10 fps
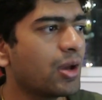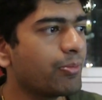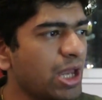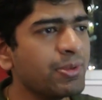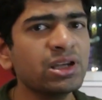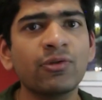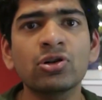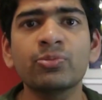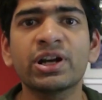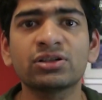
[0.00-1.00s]
Maybe they
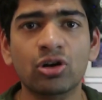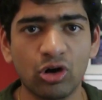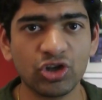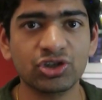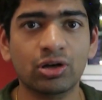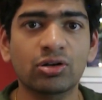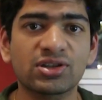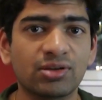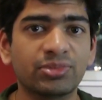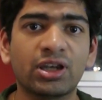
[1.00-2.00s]
want to bring the cost down or
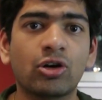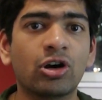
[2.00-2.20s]
something,